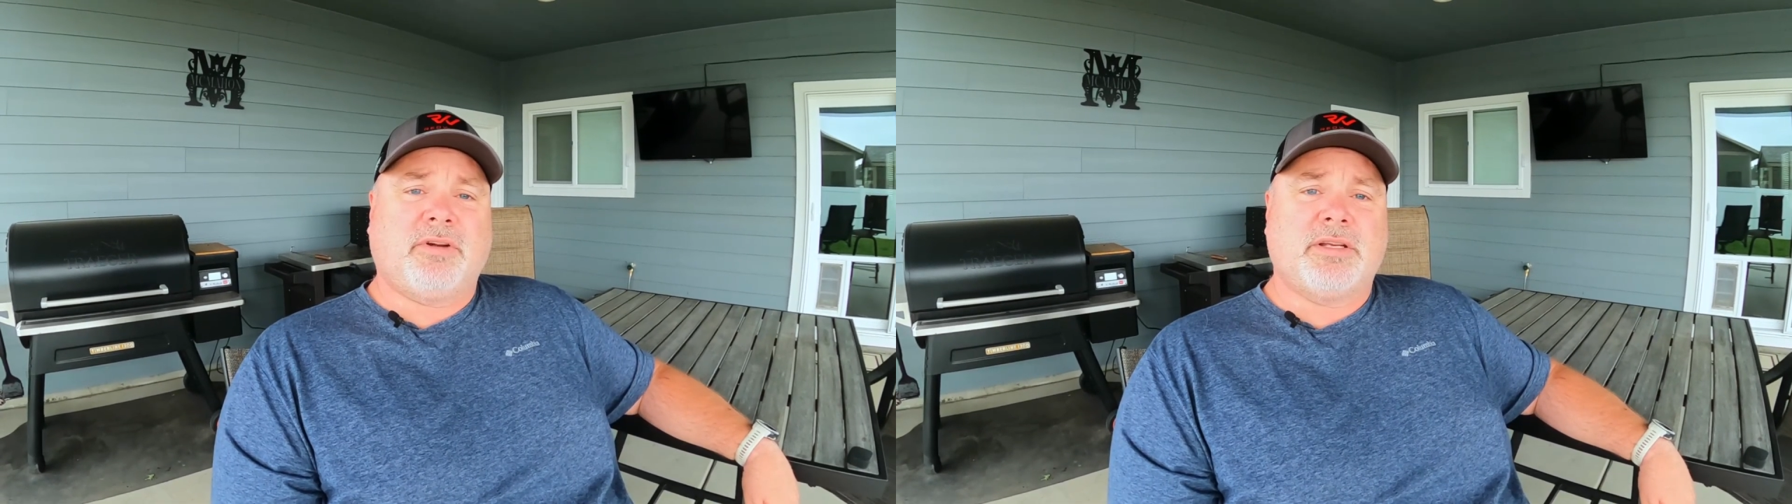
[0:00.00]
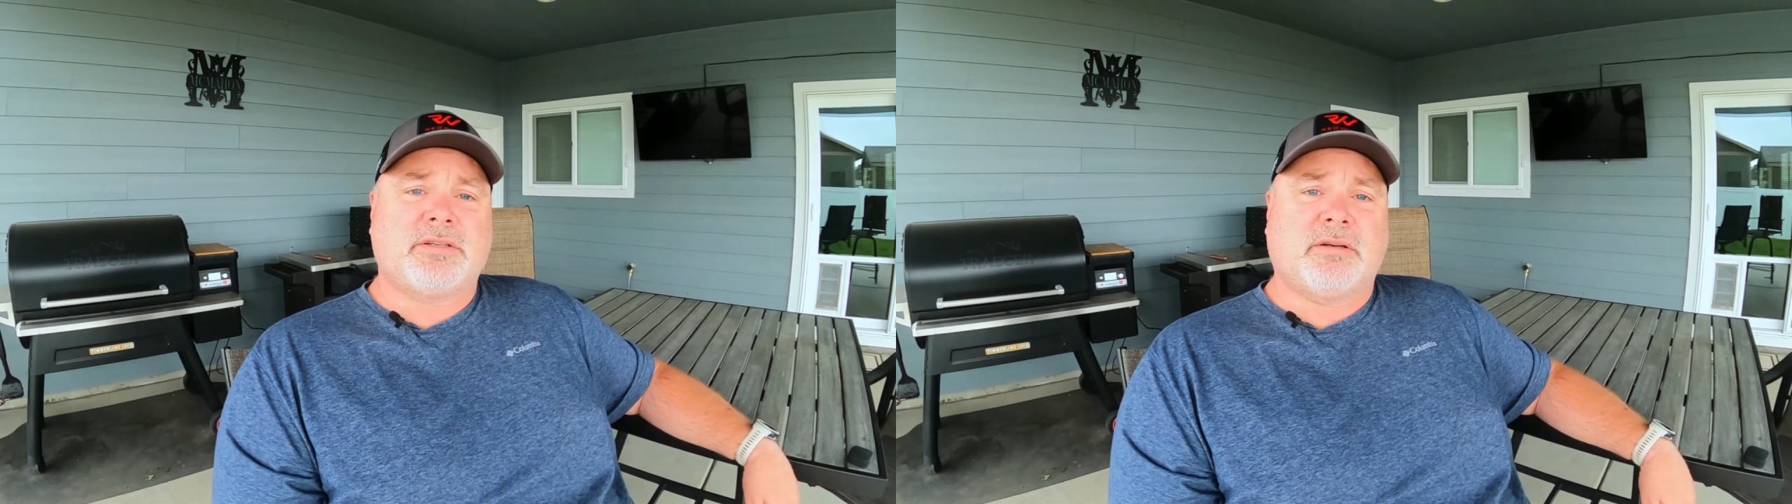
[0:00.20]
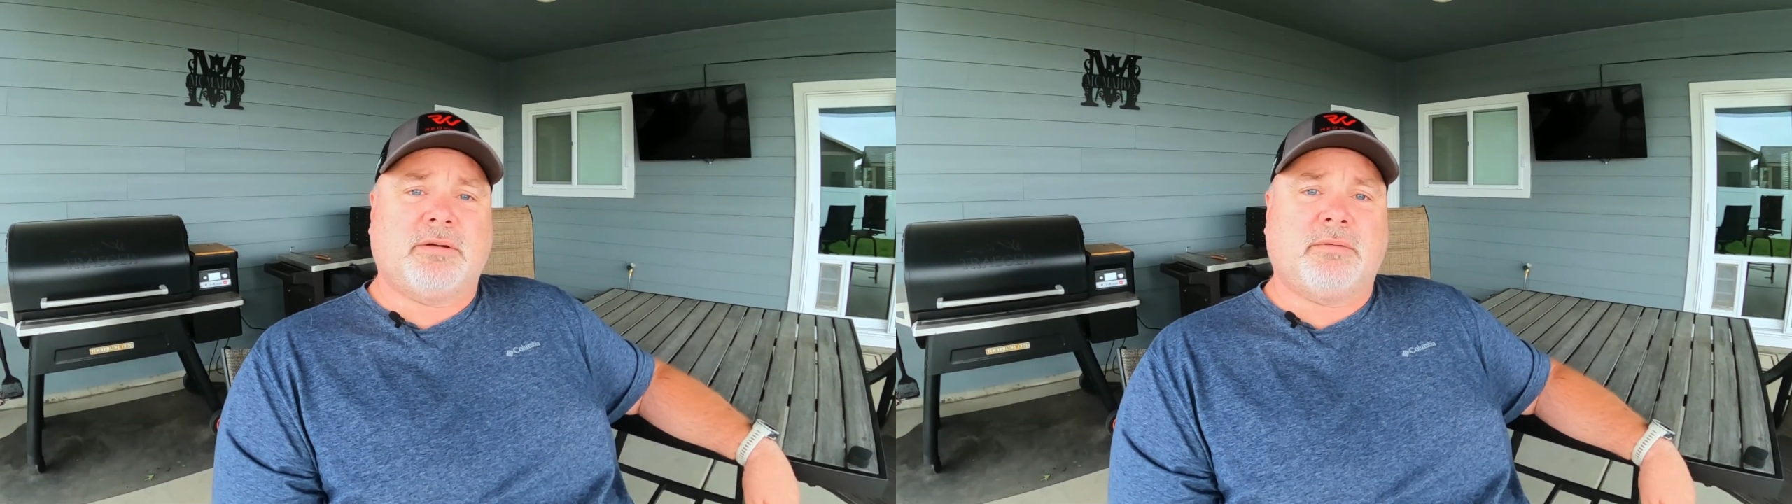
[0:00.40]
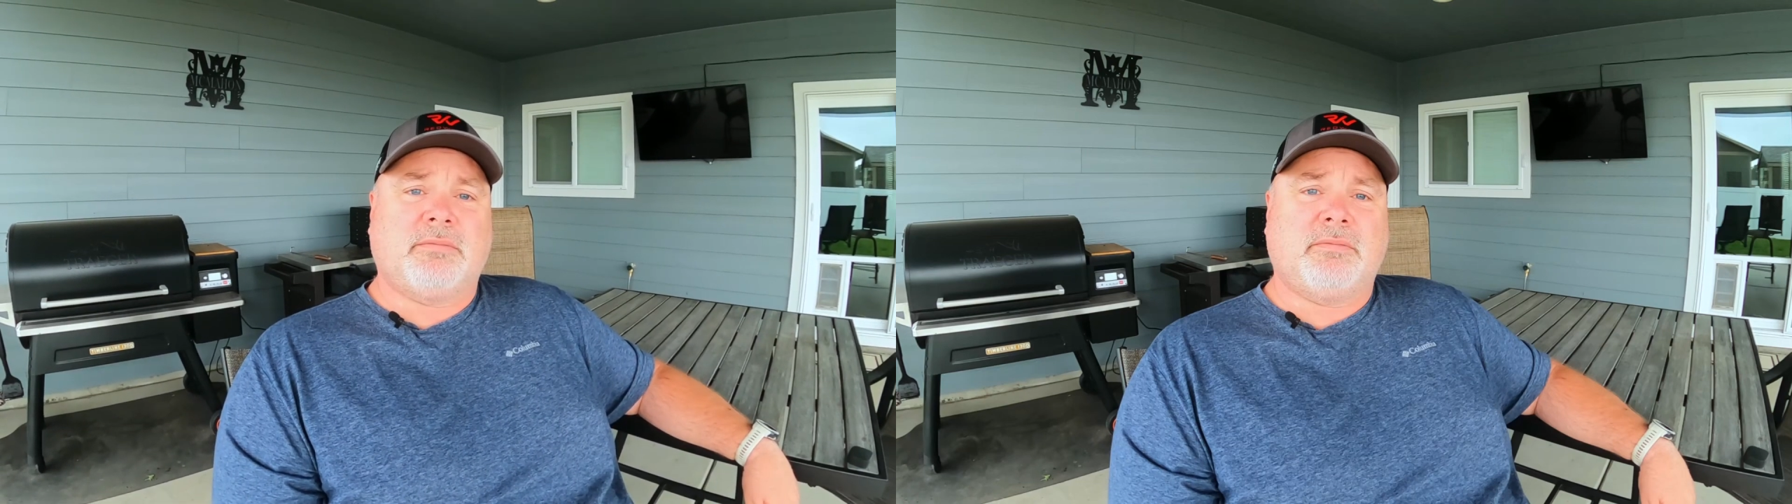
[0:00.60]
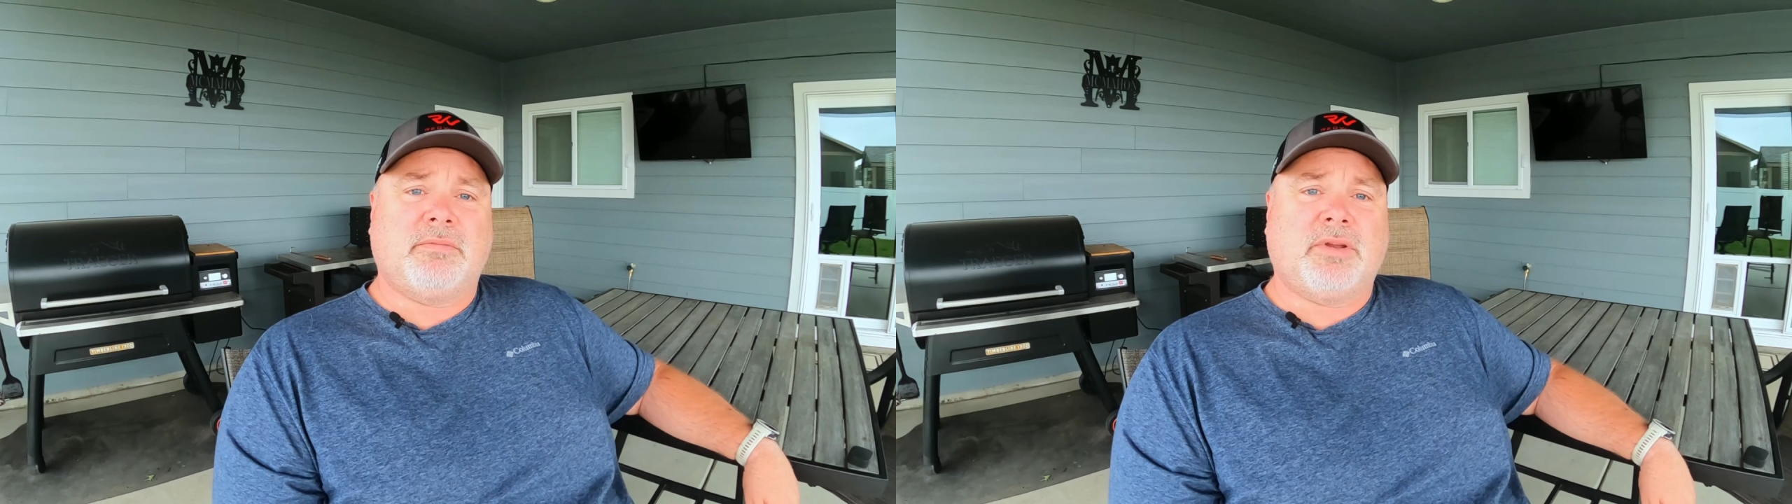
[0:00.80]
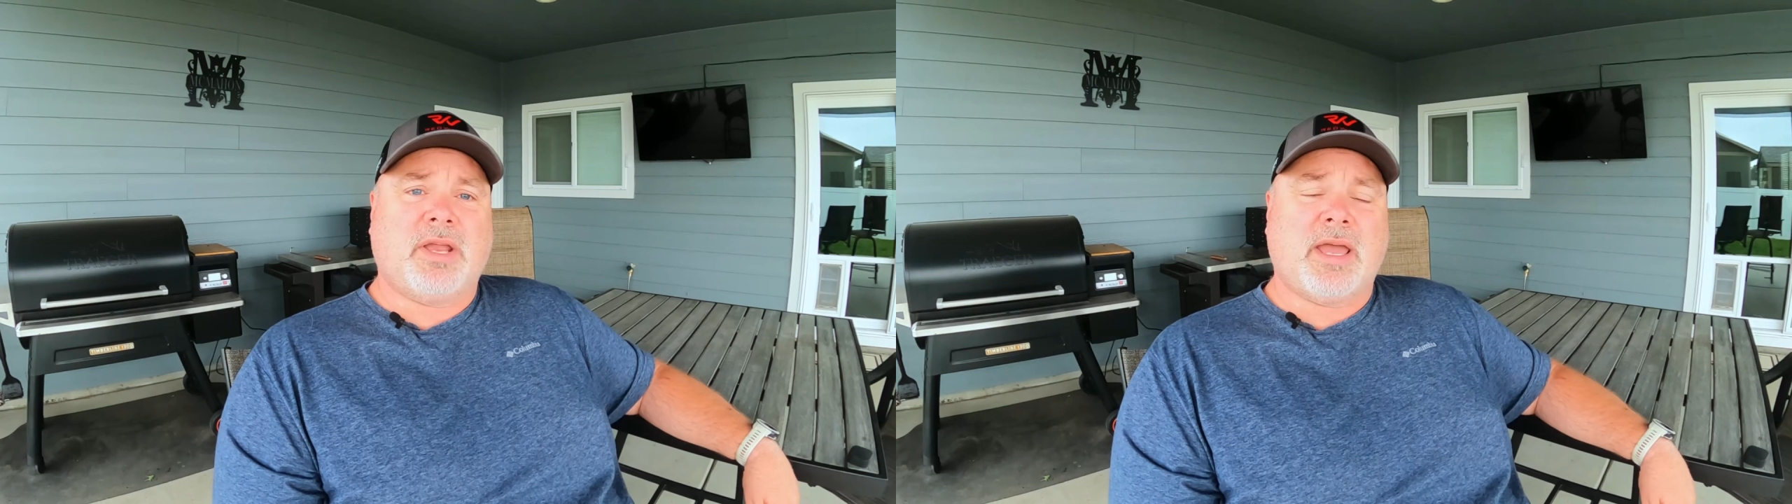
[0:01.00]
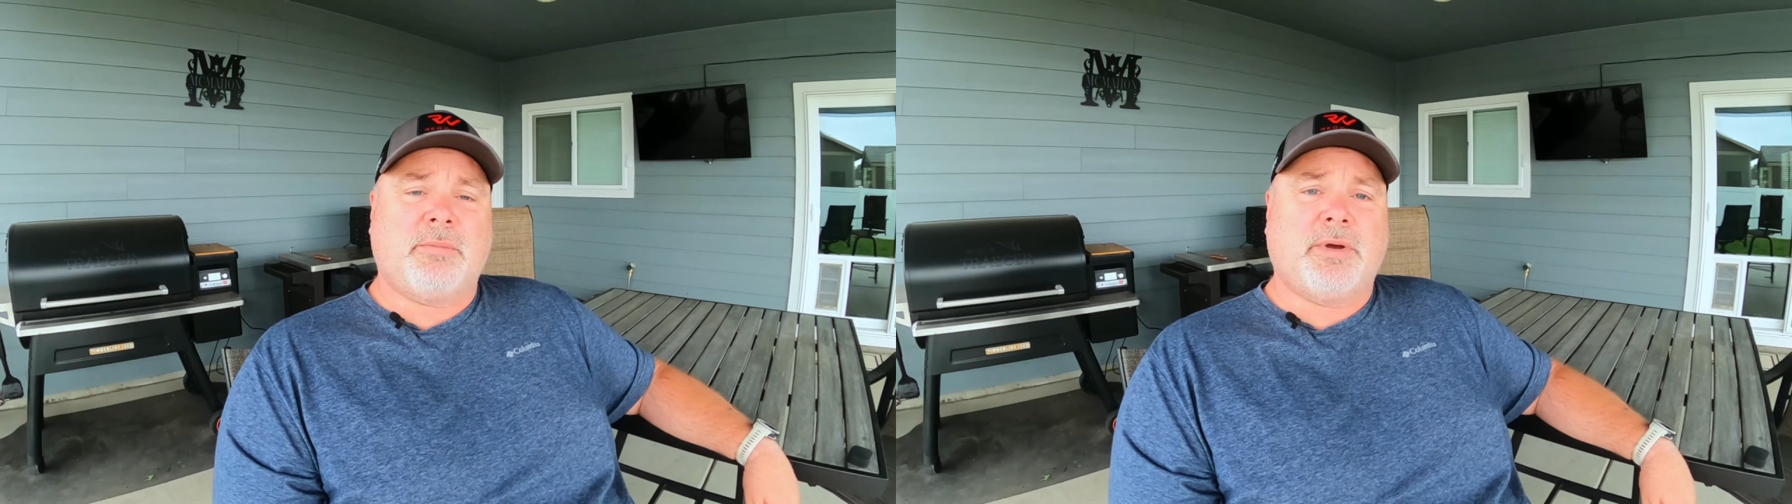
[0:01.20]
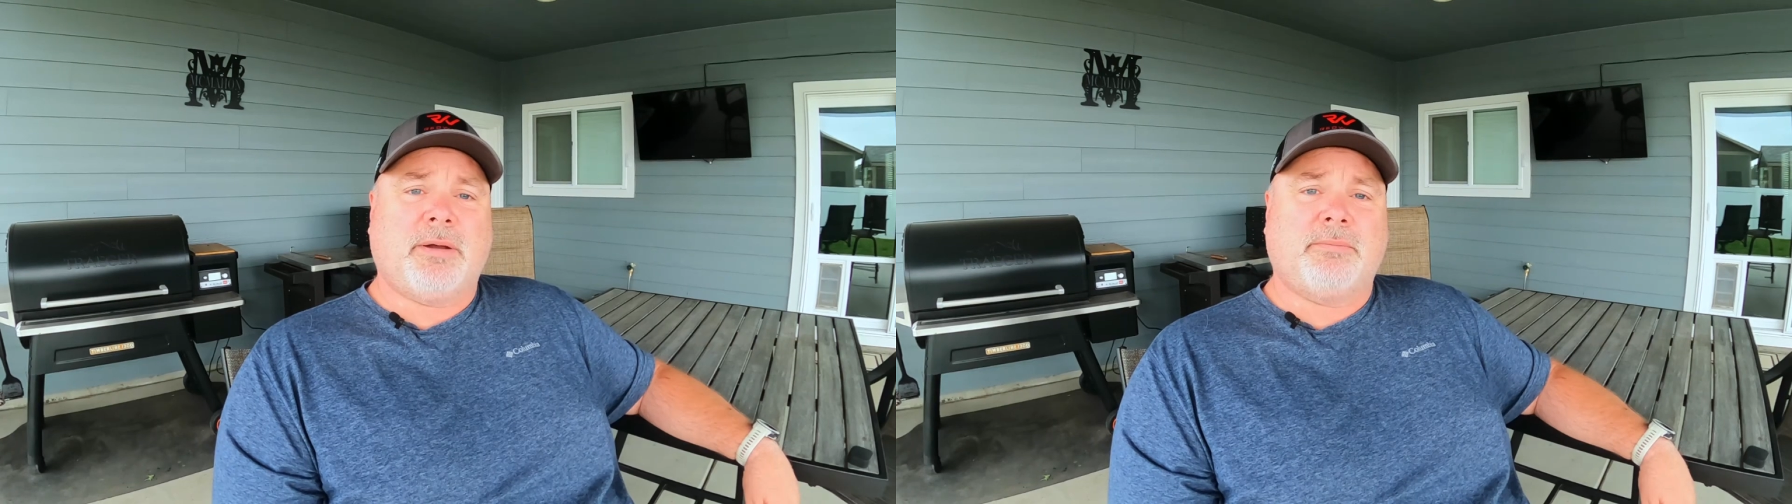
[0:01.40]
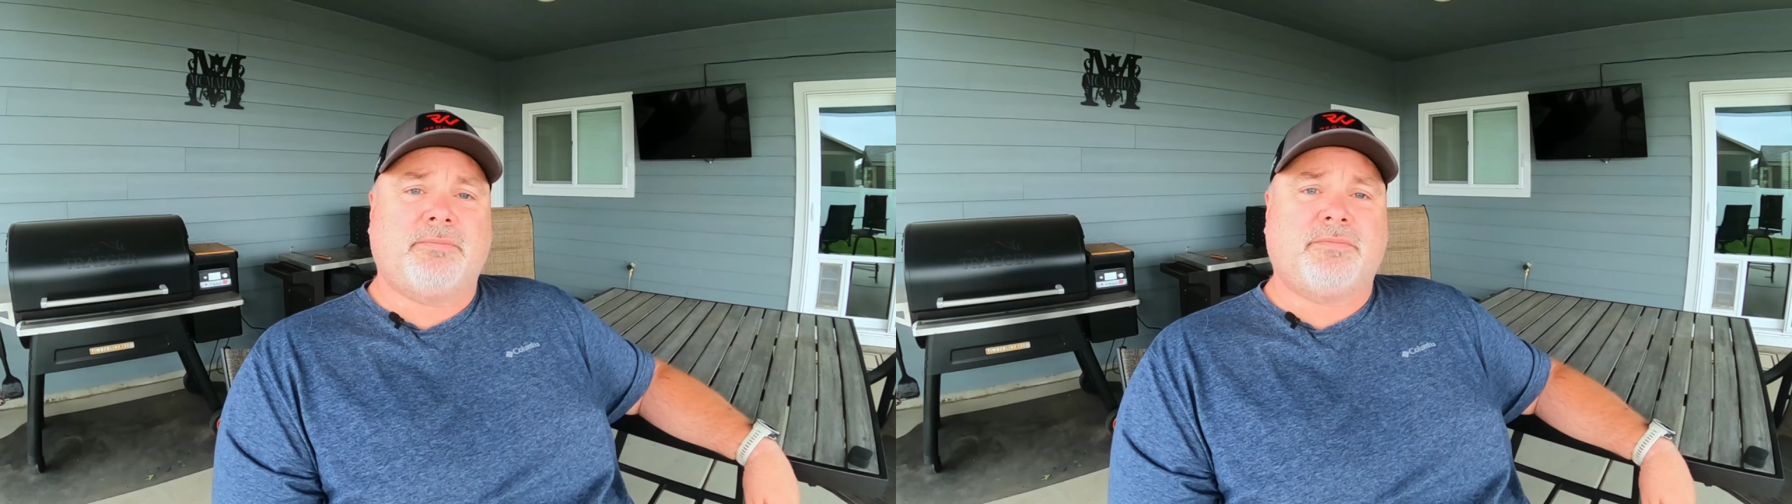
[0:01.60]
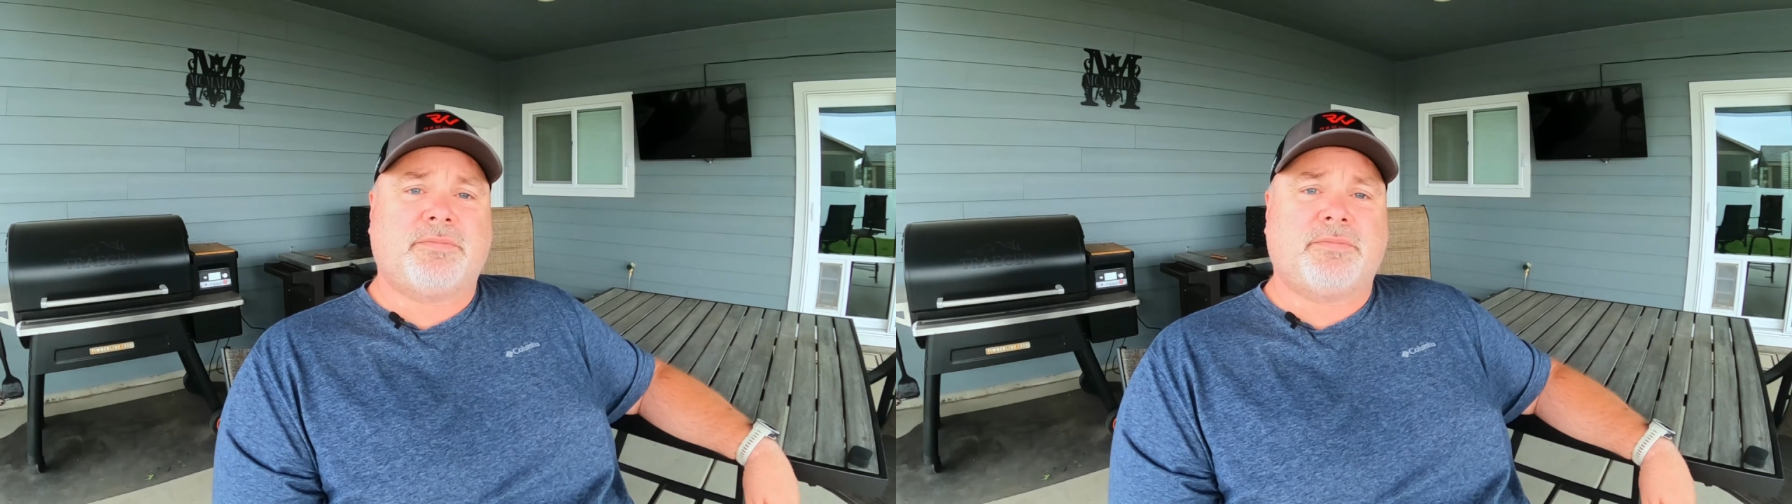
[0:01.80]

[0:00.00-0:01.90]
freezer and can them up,